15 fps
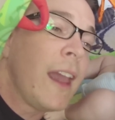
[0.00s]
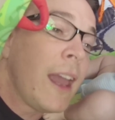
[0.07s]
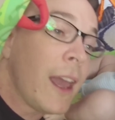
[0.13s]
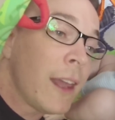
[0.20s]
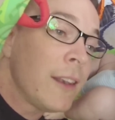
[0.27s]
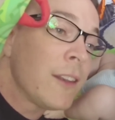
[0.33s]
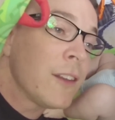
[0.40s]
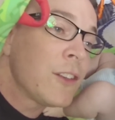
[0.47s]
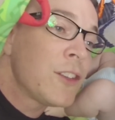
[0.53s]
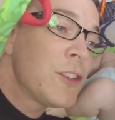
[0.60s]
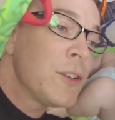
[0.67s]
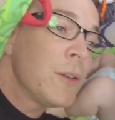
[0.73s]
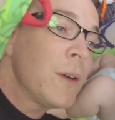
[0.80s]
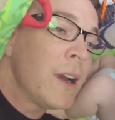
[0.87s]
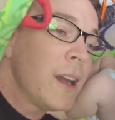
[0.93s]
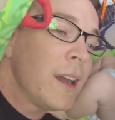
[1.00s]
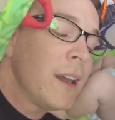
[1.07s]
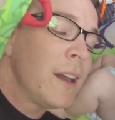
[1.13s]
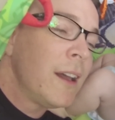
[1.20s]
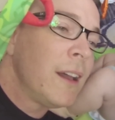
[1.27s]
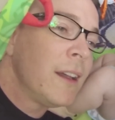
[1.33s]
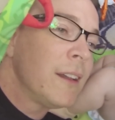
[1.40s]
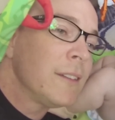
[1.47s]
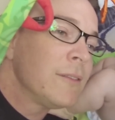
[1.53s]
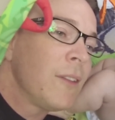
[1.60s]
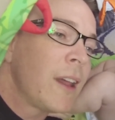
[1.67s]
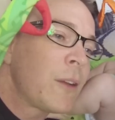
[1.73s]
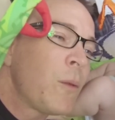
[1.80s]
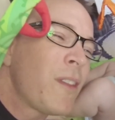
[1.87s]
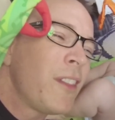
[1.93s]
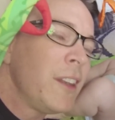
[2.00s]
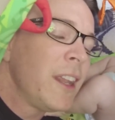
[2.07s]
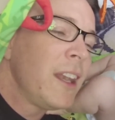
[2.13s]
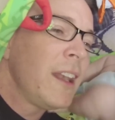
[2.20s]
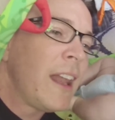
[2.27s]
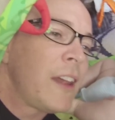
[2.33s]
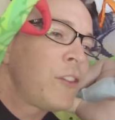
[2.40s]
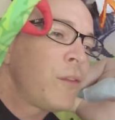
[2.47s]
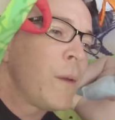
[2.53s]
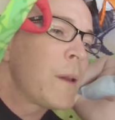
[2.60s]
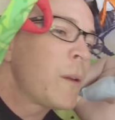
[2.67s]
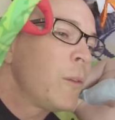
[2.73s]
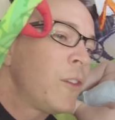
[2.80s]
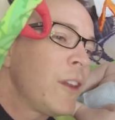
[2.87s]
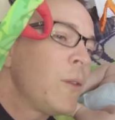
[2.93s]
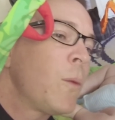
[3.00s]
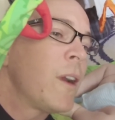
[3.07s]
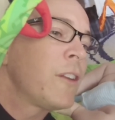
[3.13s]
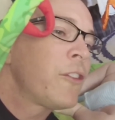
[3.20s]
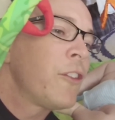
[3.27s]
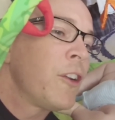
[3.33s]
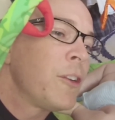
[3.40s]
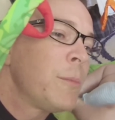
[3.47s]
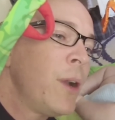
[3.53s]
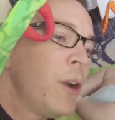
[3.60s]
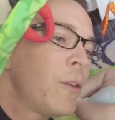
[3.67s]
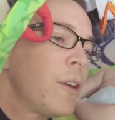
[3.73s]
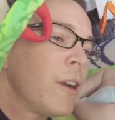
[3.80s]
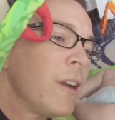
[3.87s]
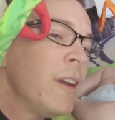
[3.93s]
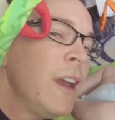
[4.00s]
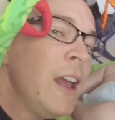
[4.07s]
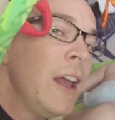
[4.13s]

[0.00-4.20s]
And to, like with a little less frequency, where's Nerd Poker?